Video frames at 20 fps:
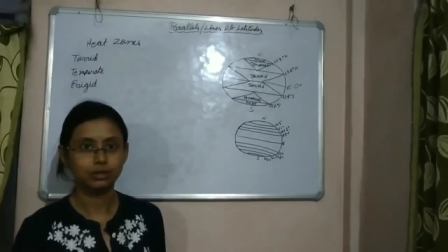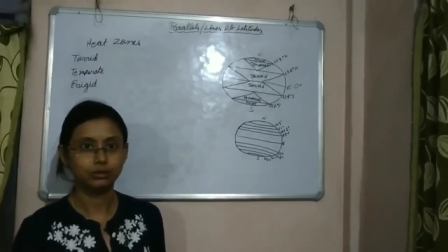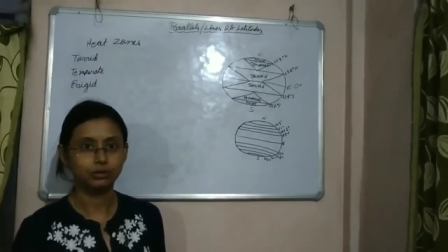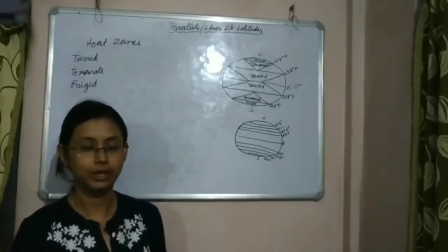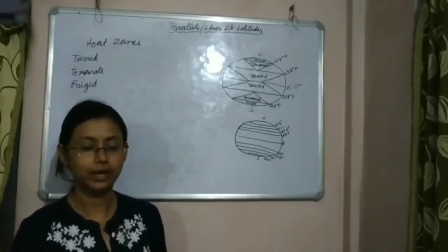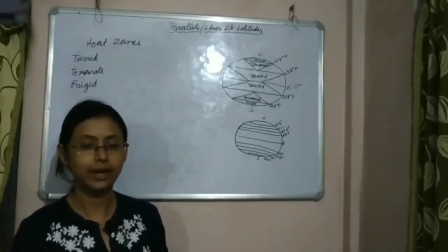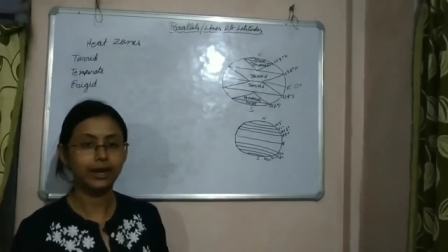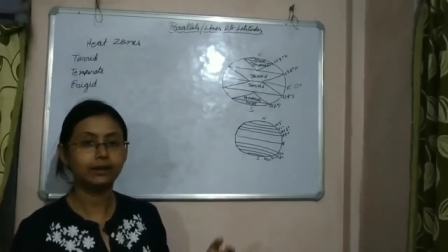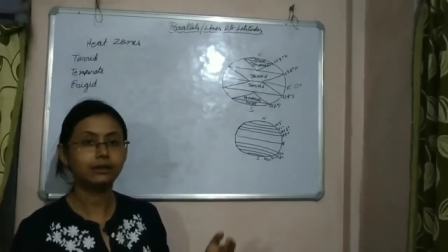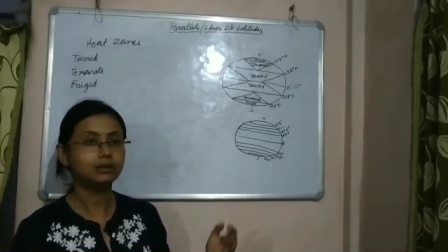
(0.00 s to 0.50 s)

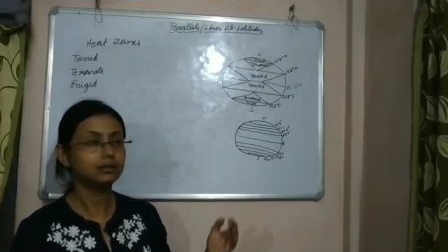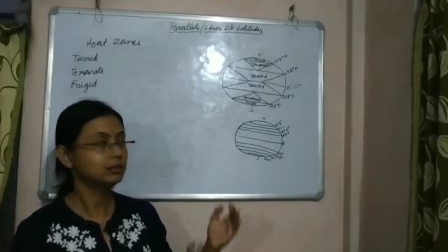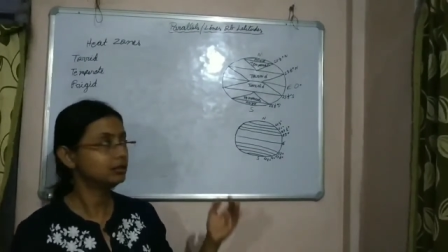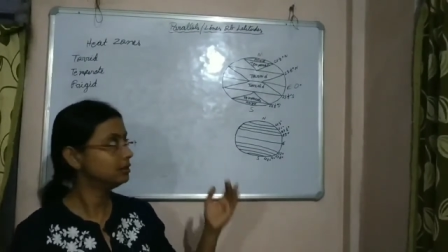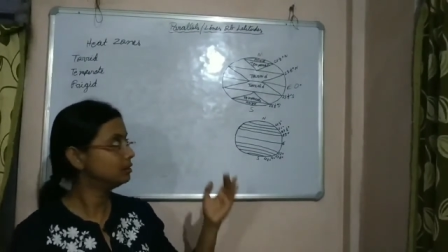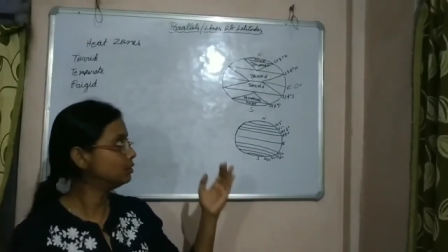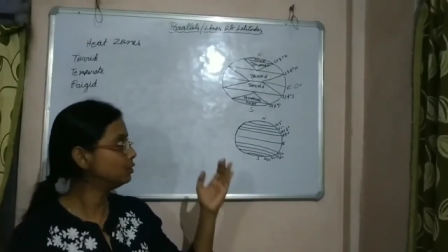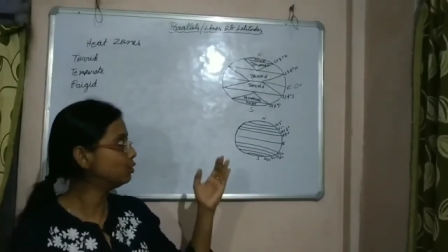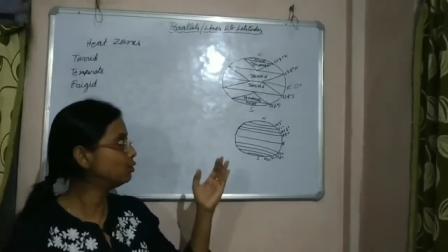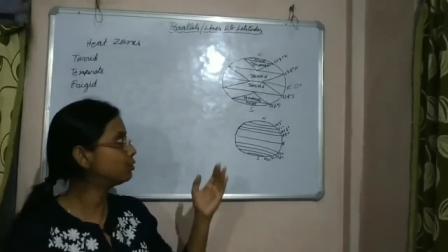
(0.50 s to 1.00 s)
and
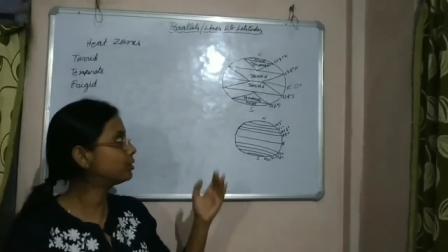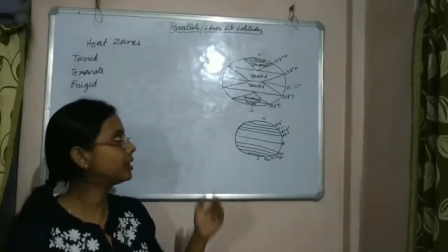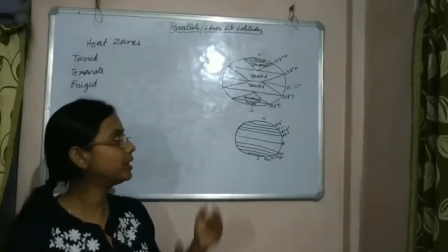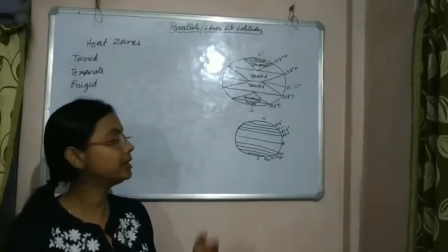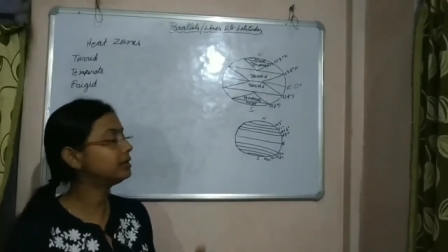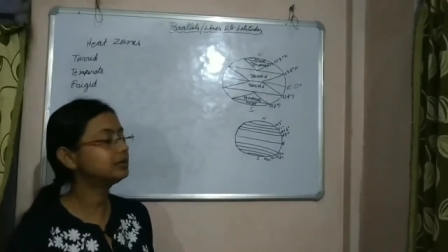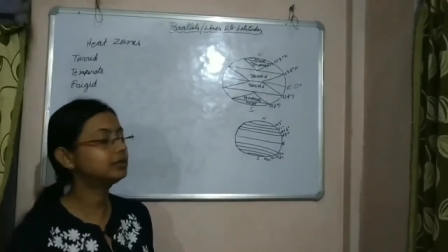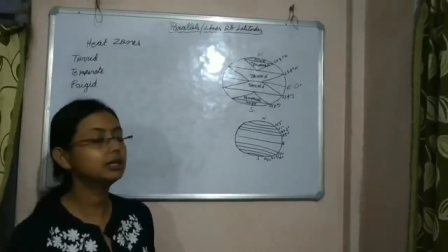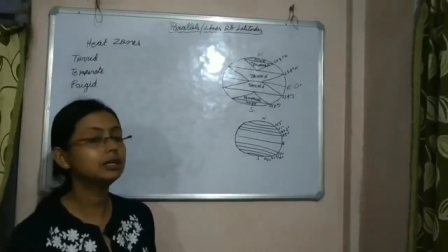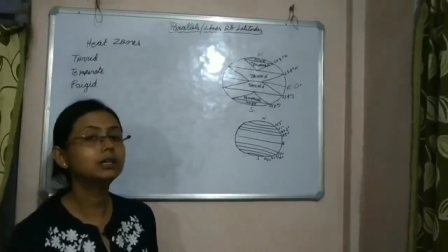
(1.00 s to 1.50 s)

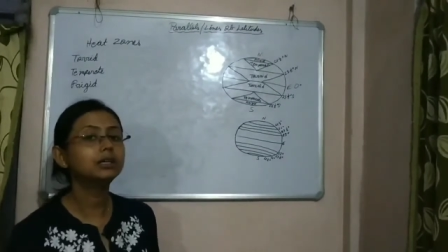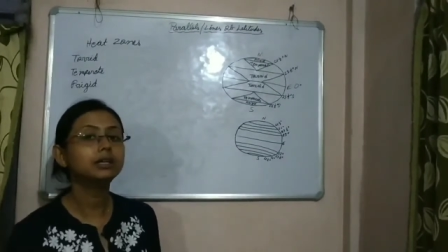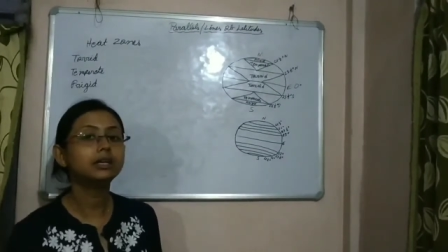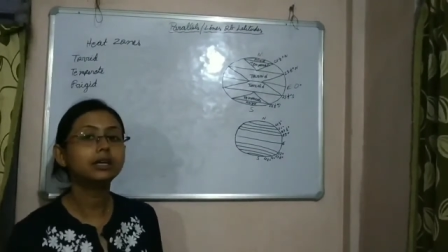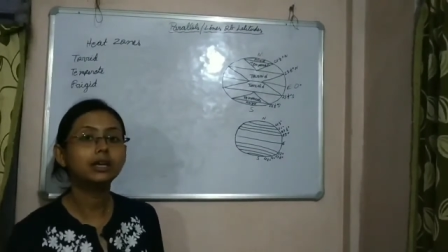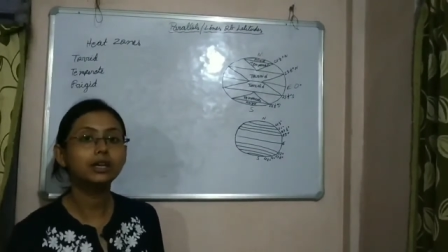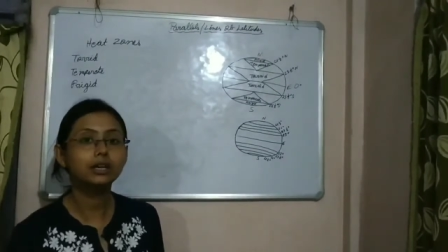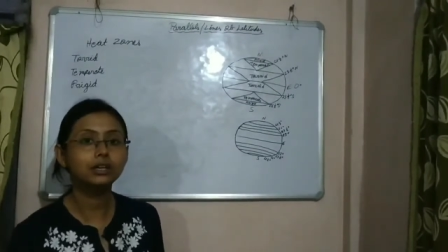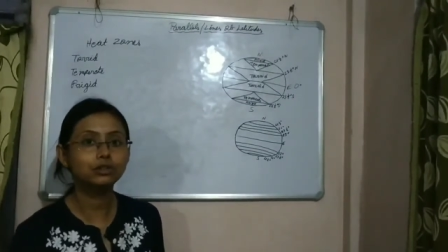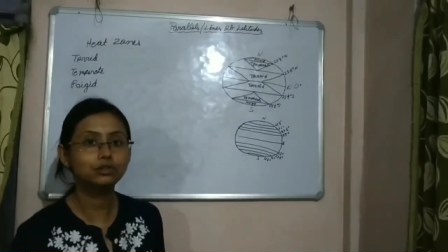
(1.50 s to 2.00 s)
locate the
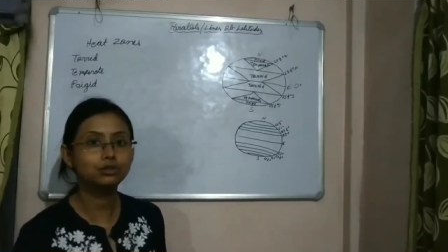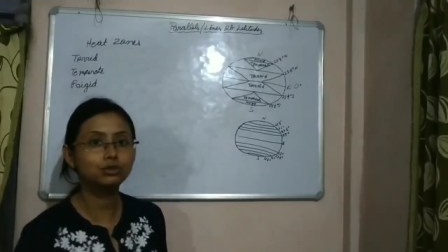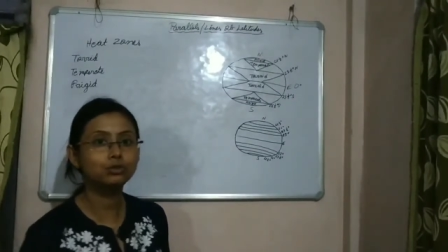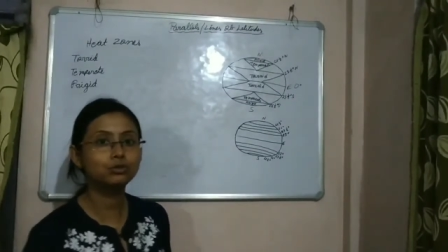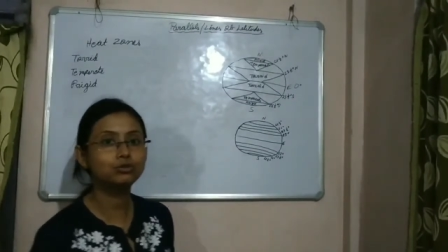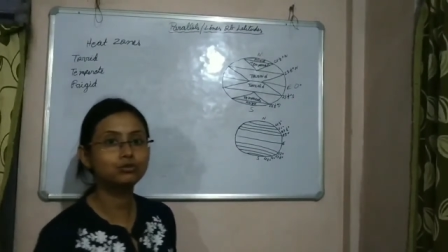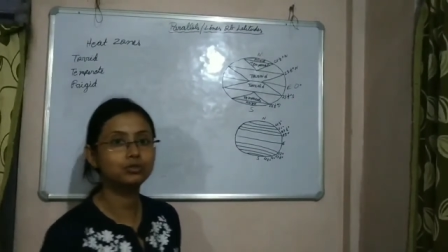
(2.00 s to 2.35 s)
heat zones